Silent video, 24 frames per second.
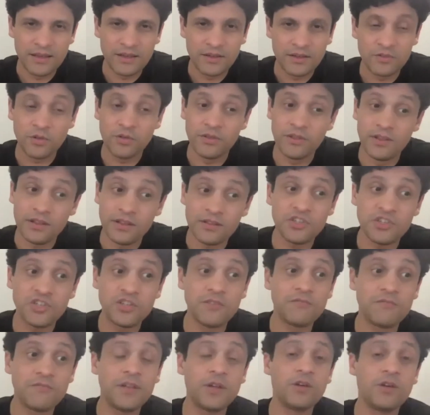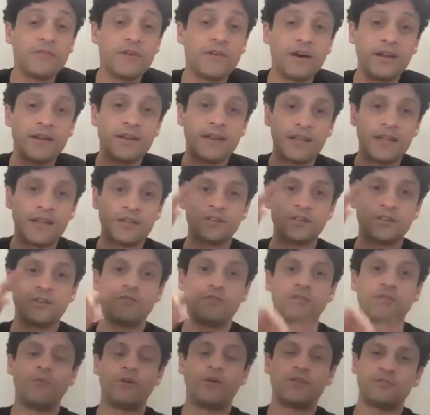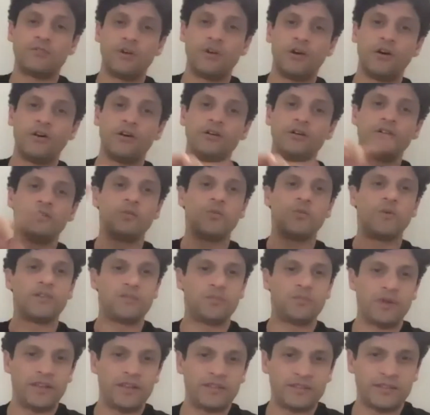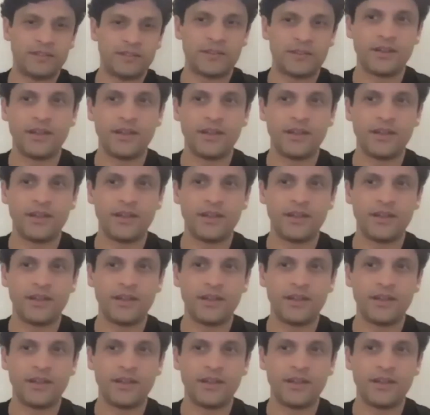So this shifting of our attention from what's wrong to what's present.